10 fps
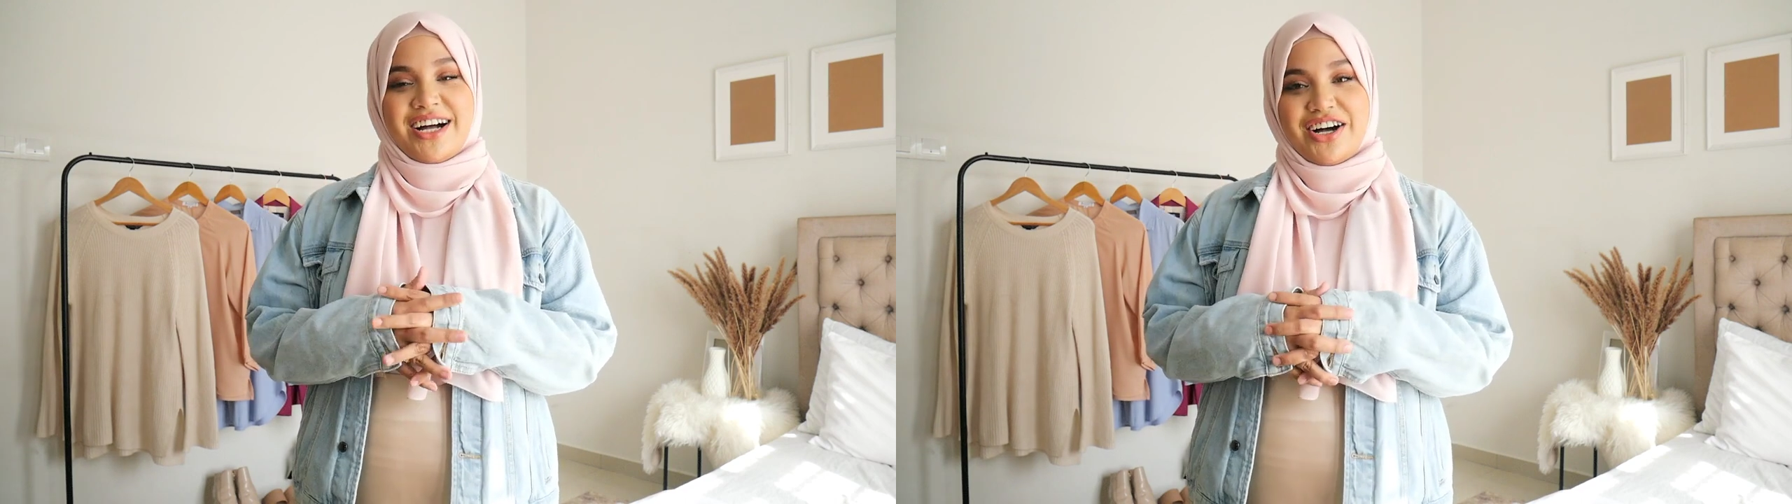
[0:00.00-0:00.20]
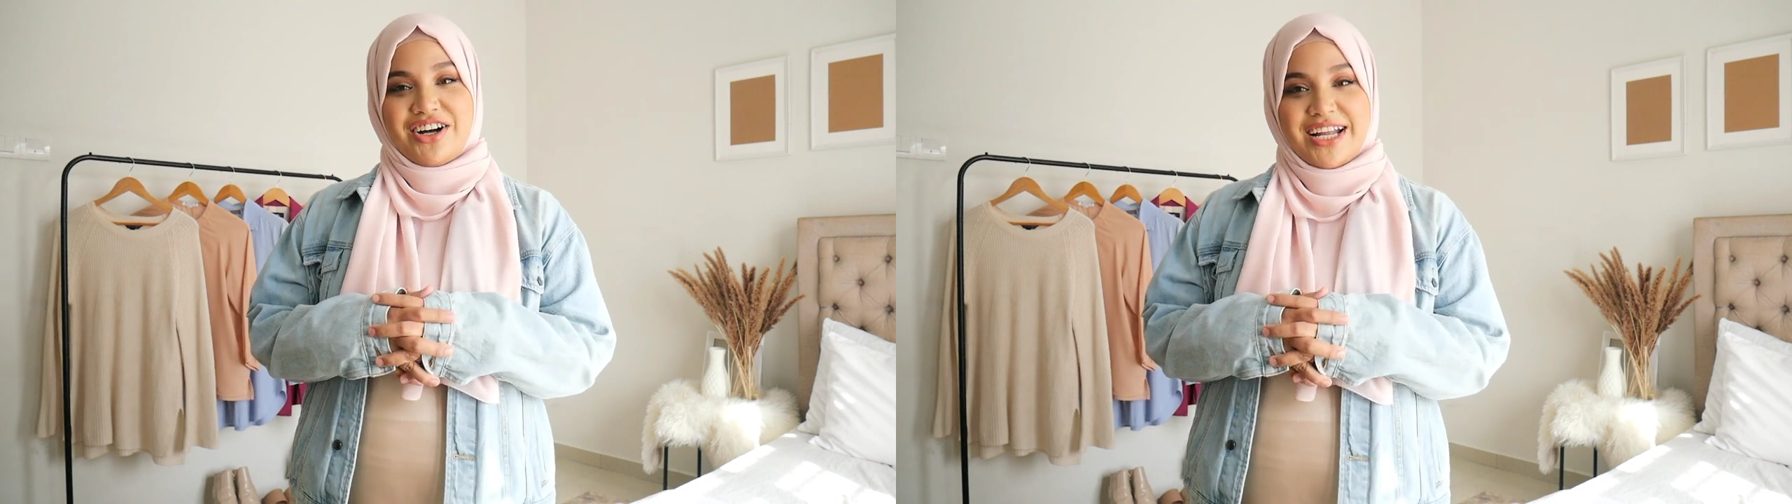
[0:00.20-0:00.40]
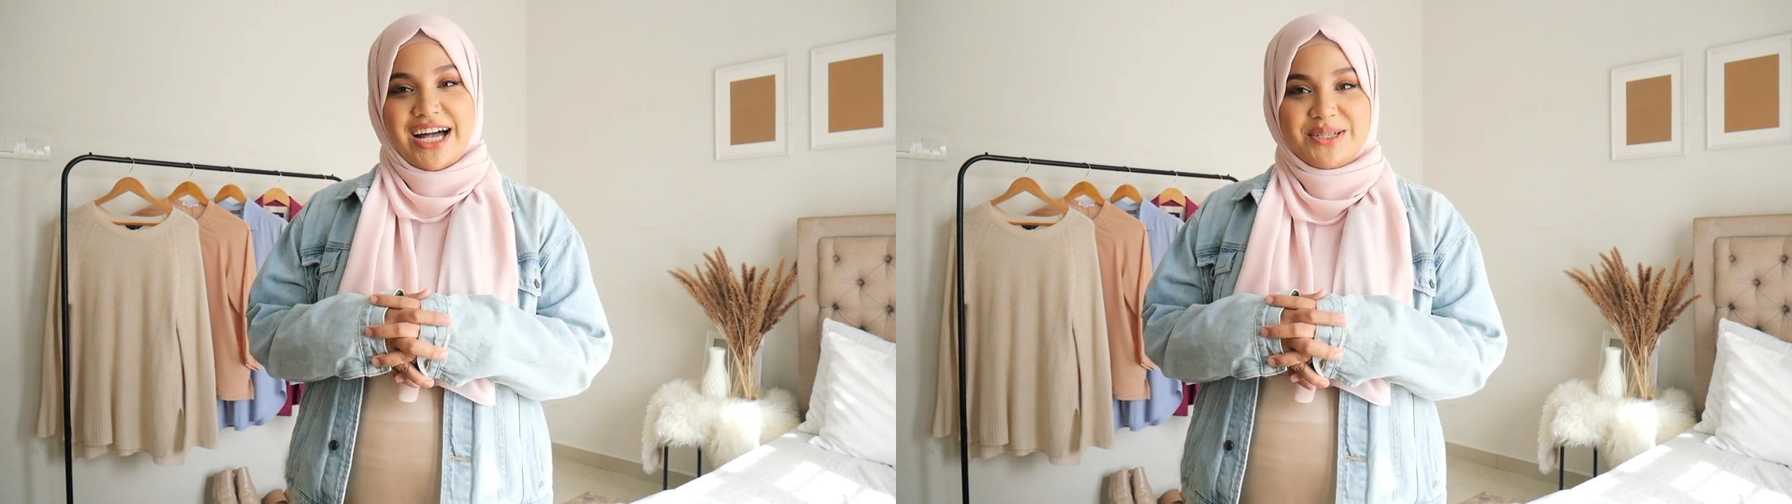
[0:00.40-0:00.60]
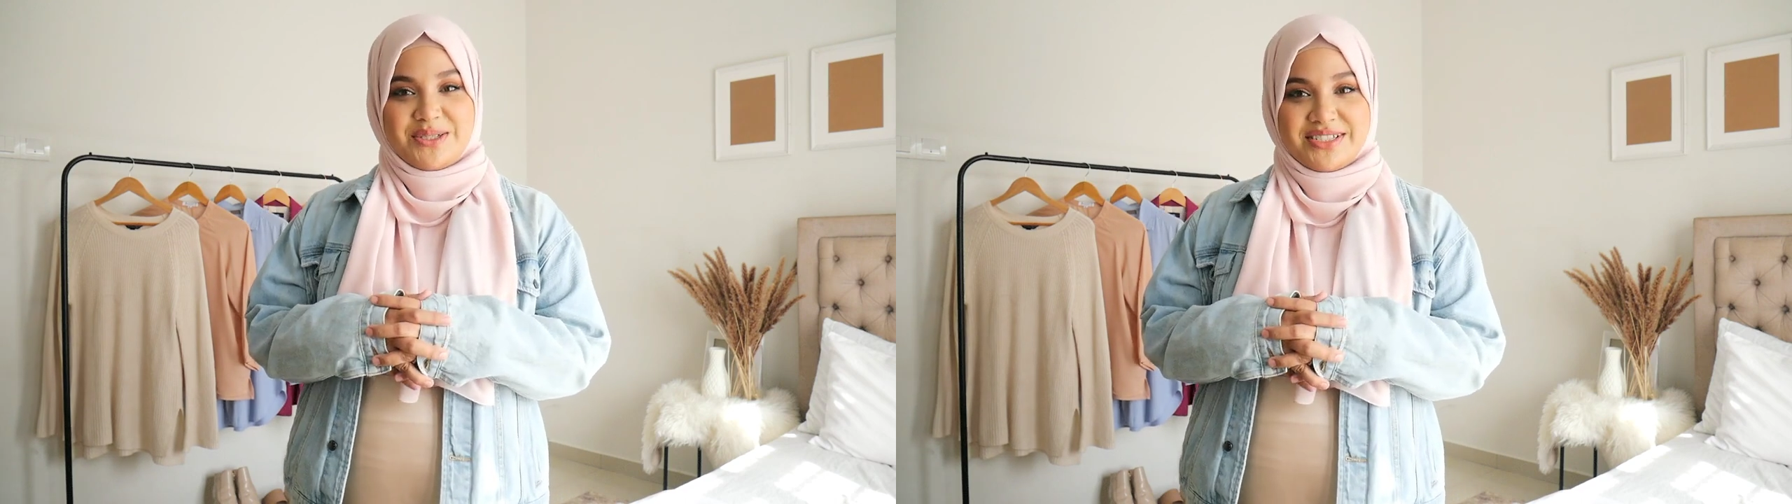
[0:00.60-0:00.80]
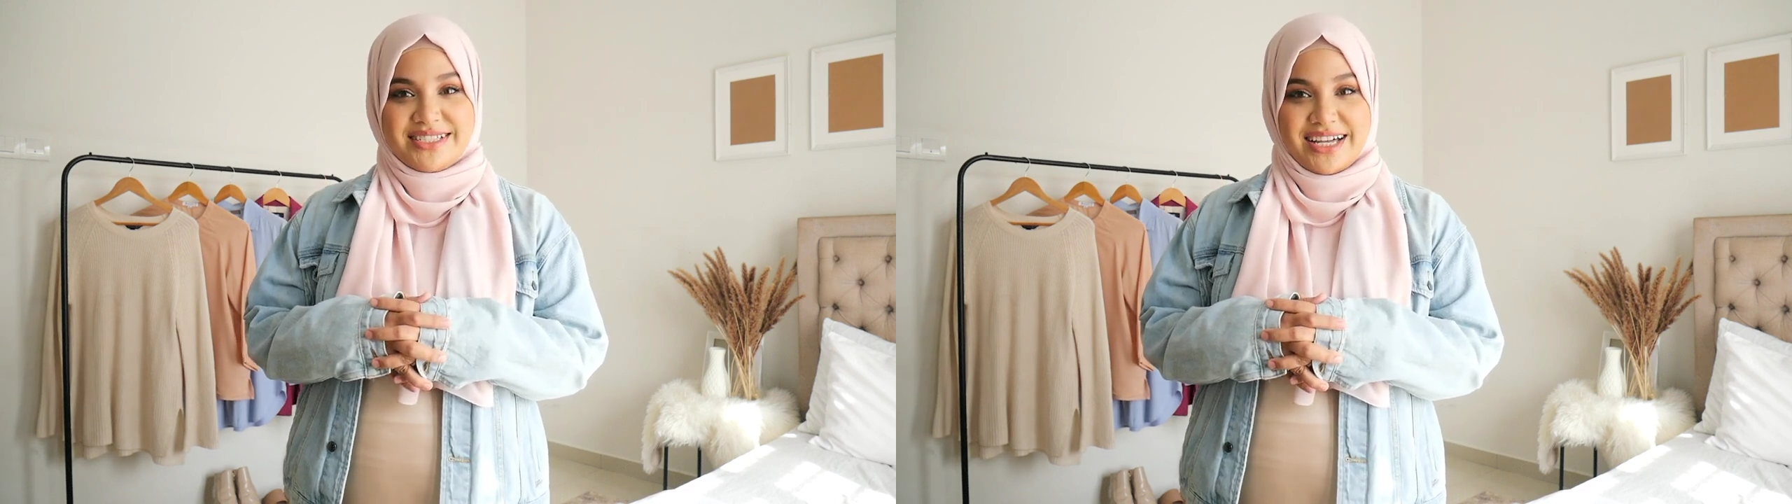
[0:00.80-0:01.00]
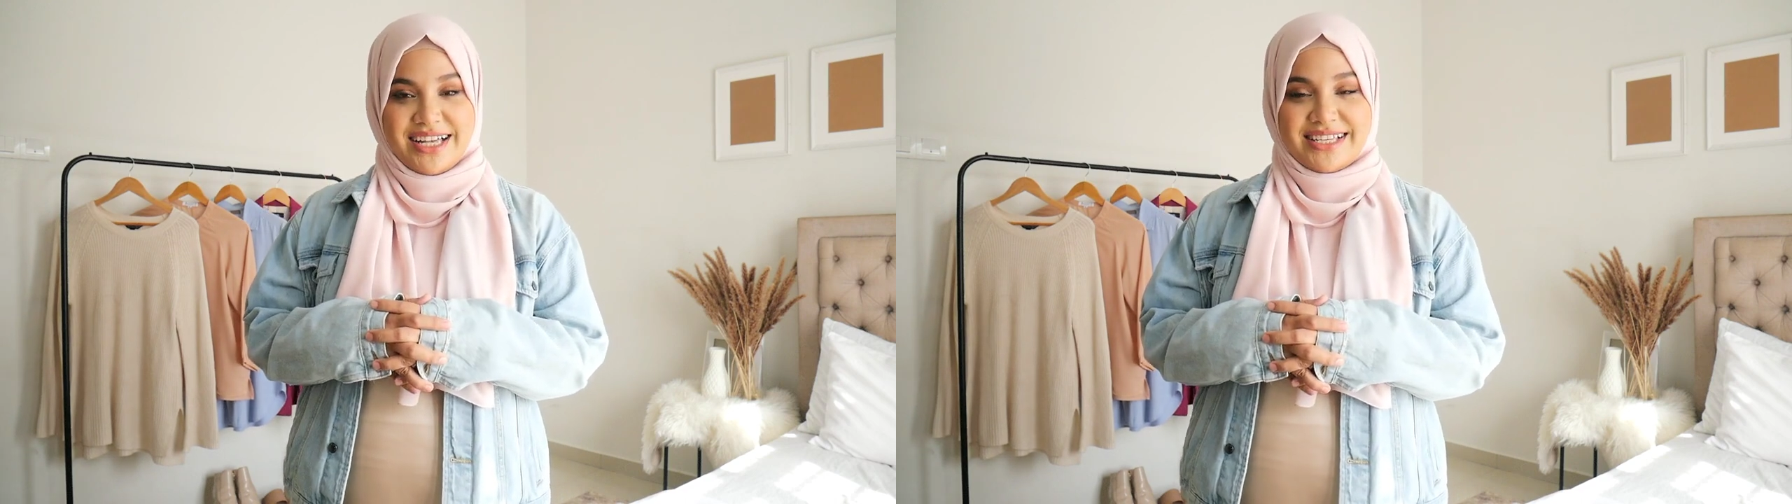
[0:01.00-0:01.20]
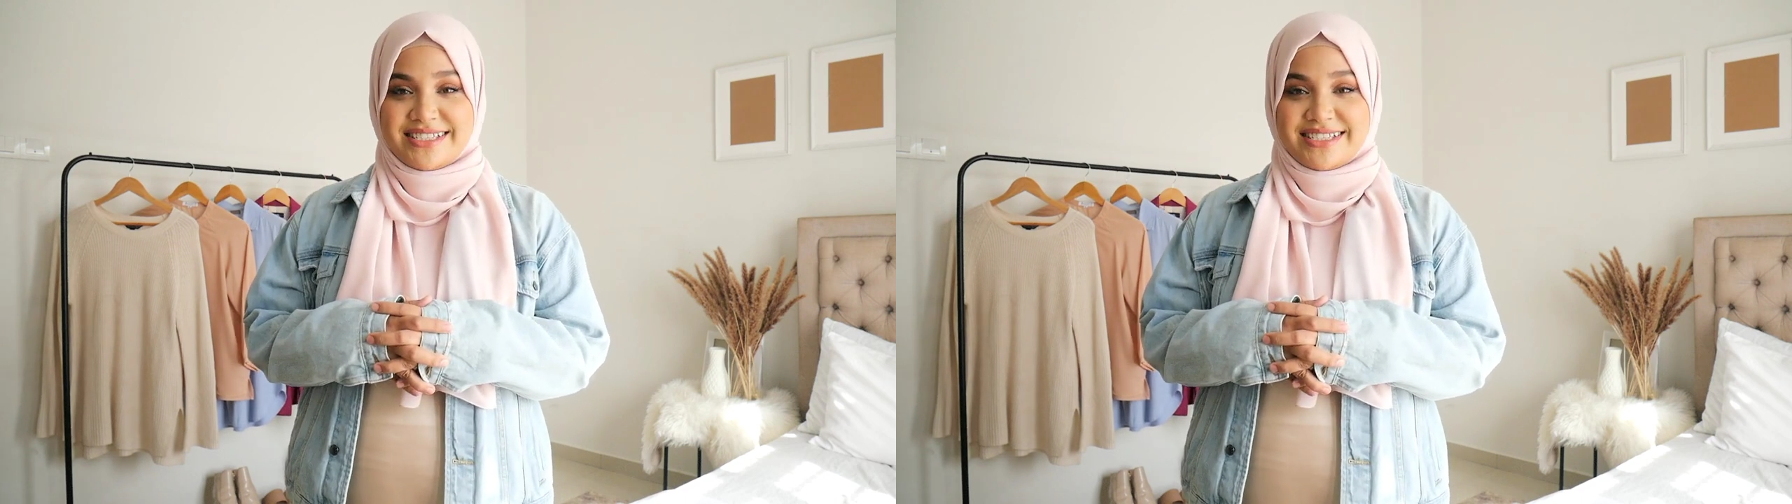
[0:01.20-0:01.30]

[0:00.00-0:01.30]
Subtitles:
on how to style